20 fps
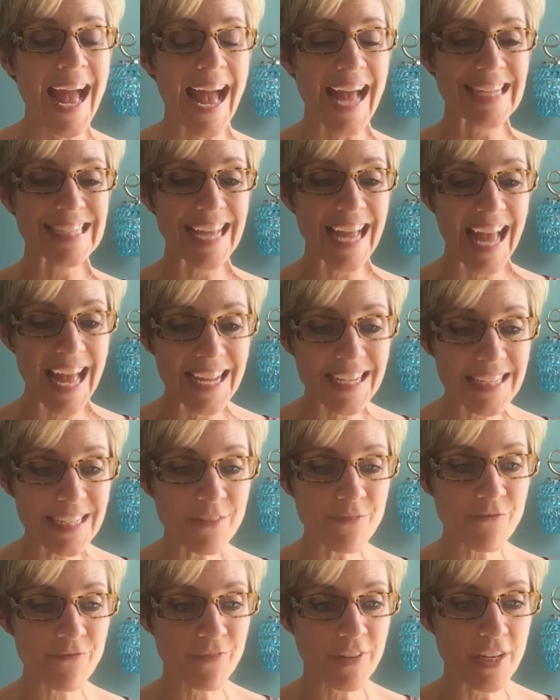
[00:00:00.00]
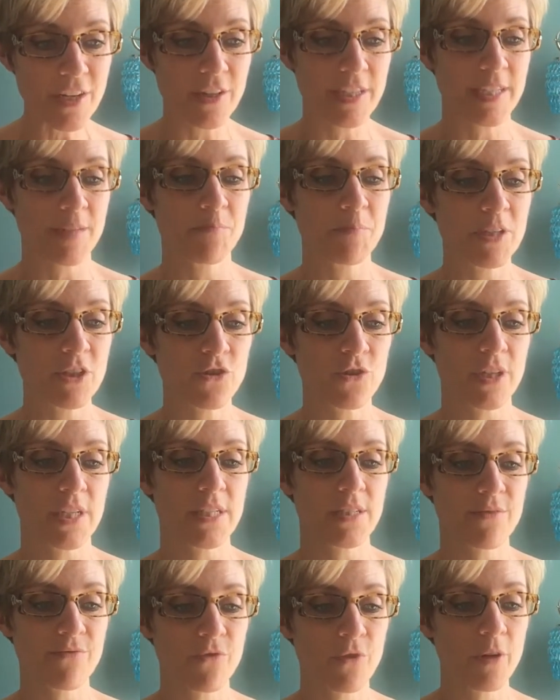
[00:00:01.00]
and any fear can be
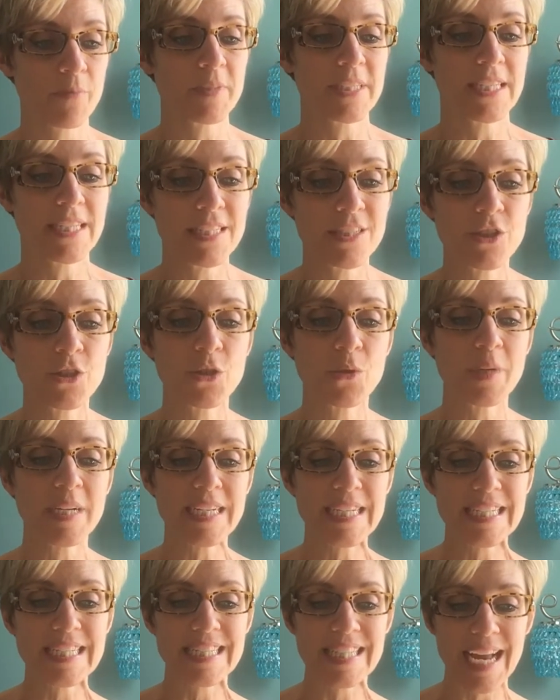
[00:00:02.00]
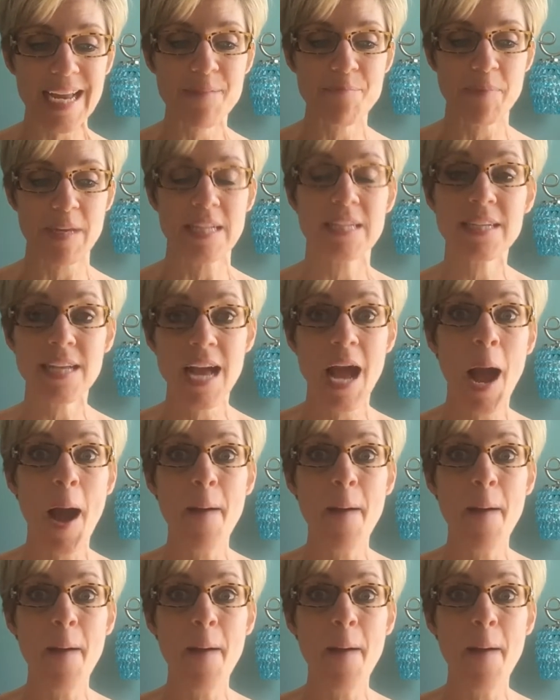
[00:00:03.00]
transformed into excitement